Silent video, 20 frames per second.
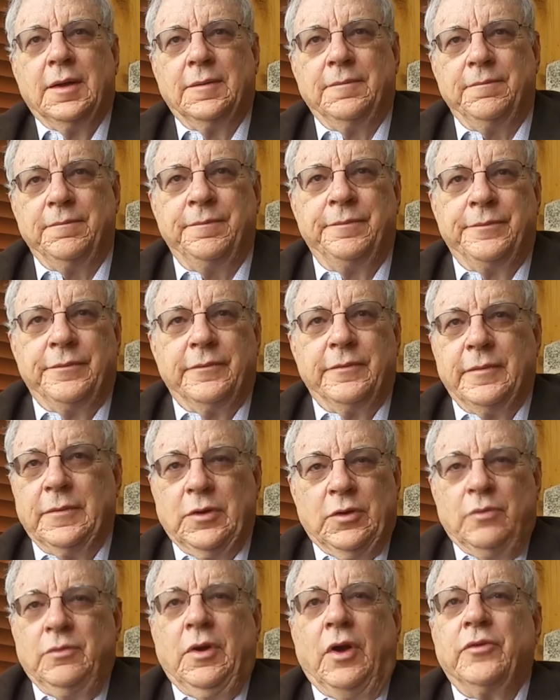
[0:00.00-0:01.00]

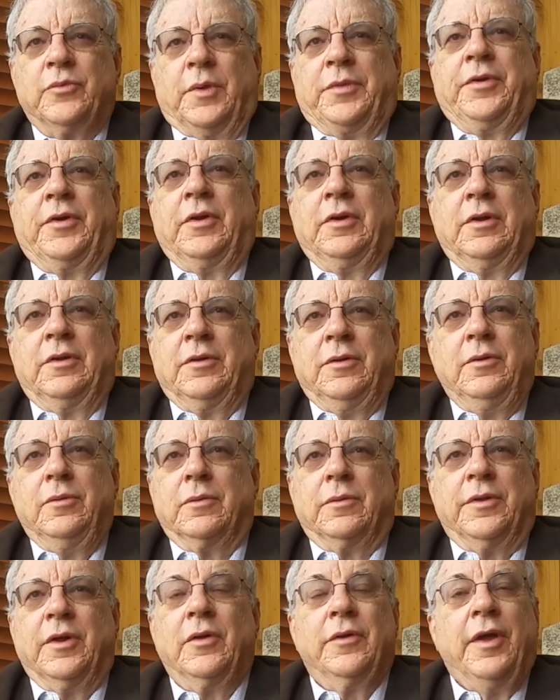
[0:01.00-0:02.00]
who knows what they're going to
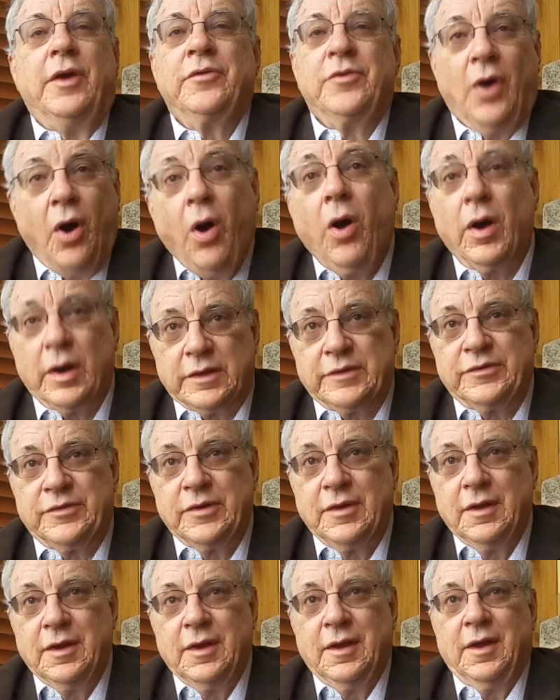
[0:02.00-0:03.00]
do? Yeah, they're yeah.
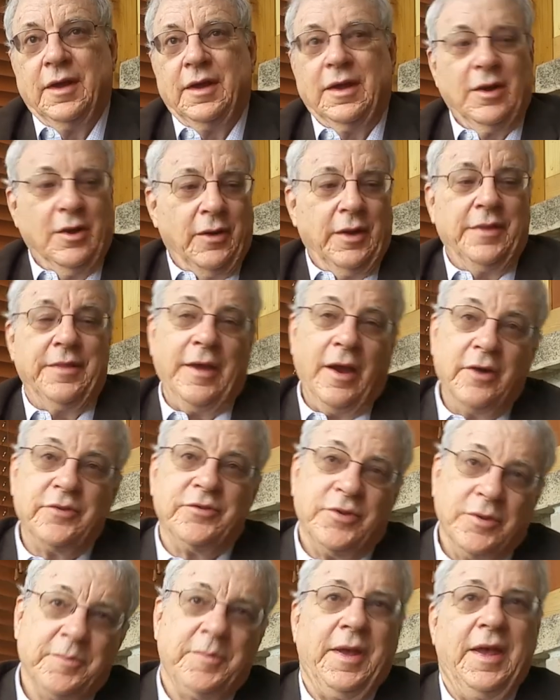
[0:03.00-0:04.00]
dogs. Yeah. You know, and they're
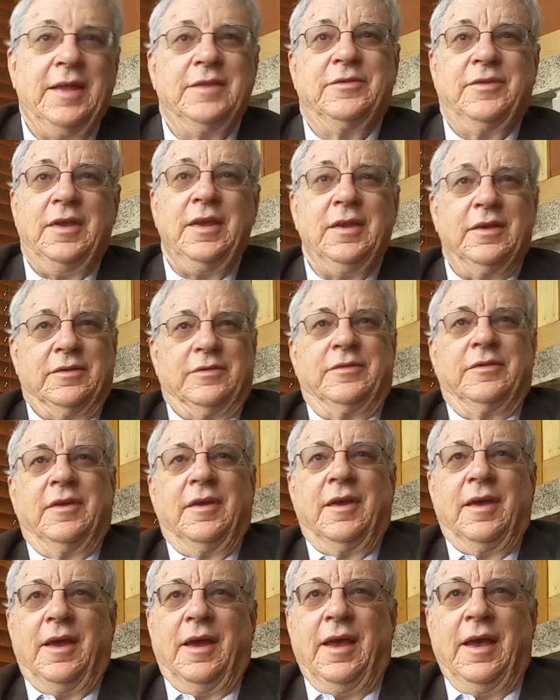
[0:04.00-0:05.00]
chimpanzees.
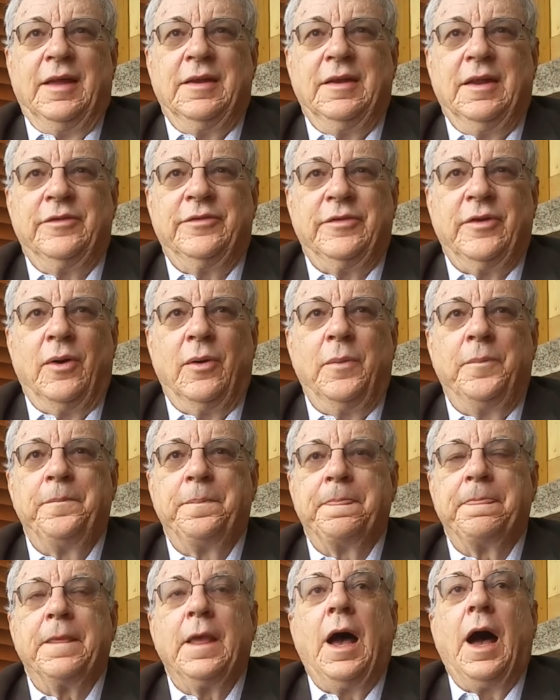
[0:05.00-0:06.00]
Yeah. And so
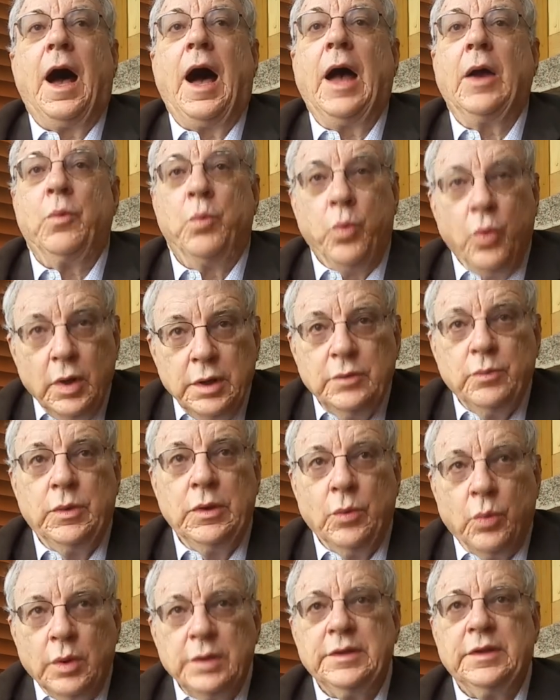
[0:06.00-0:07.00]
I would,
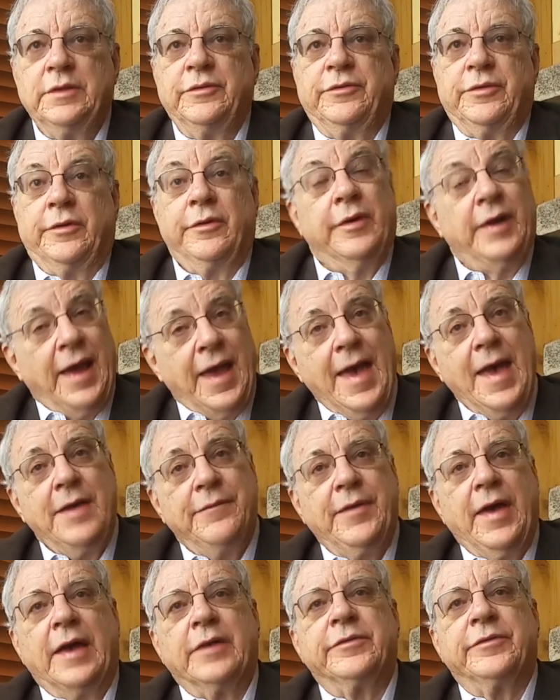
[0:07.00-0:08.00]
we would consider, and I
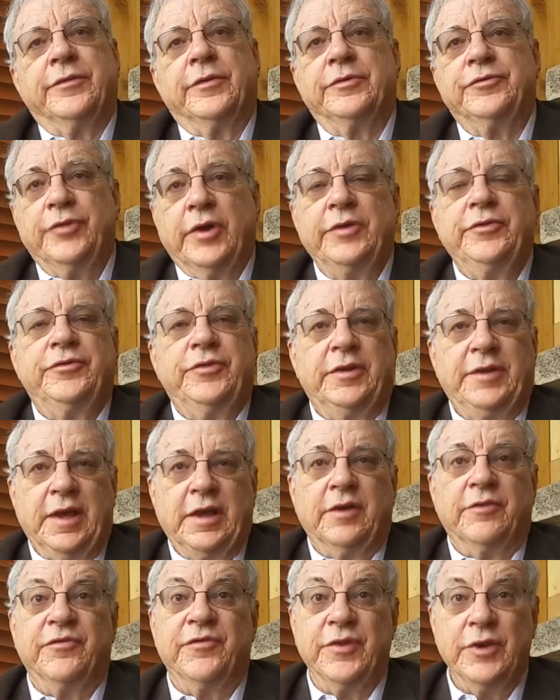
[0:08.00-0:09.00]
have asked for a judge to
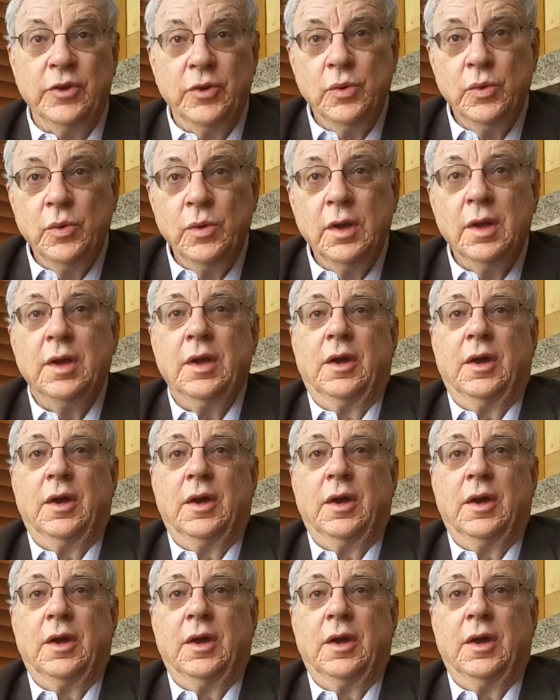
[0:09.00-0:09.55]
take a view,